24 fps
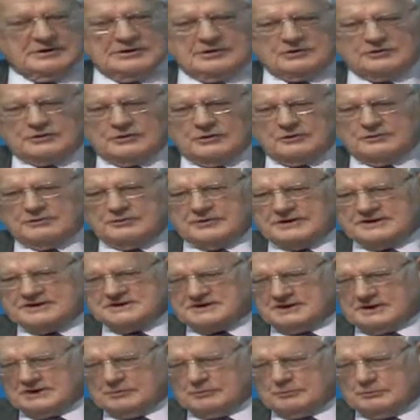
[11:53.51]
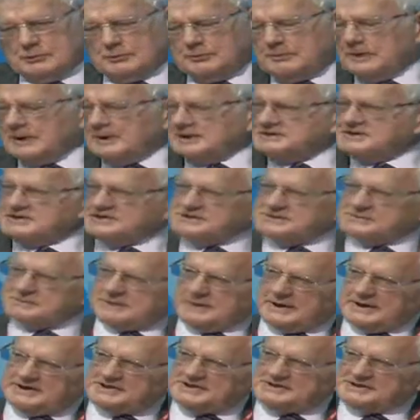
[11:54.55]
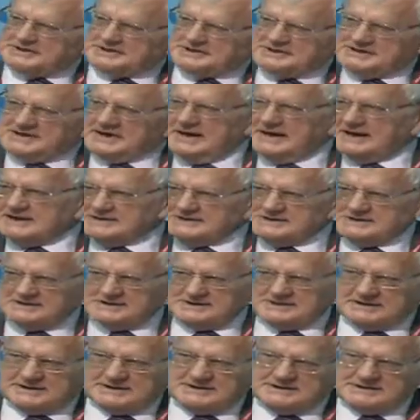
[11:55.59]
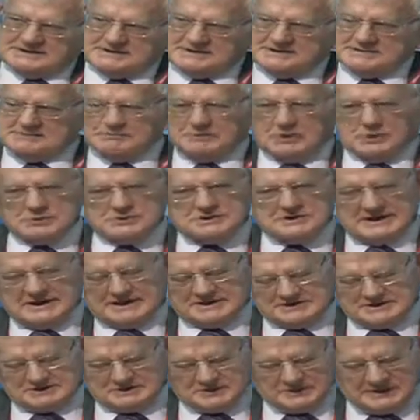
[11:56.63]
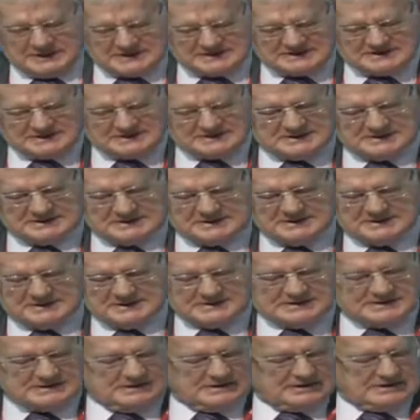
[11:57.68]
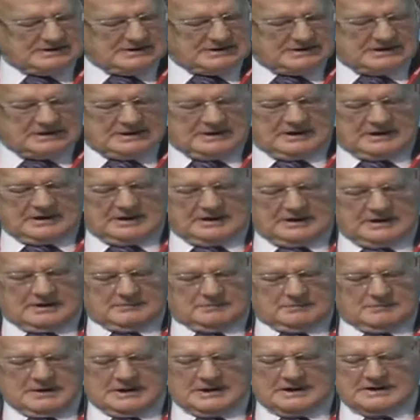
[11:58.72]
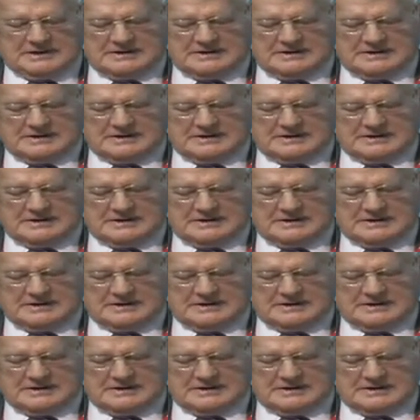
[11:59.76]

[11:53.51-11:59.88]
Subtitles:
through, for example, participations in exercises, multinational exercises, the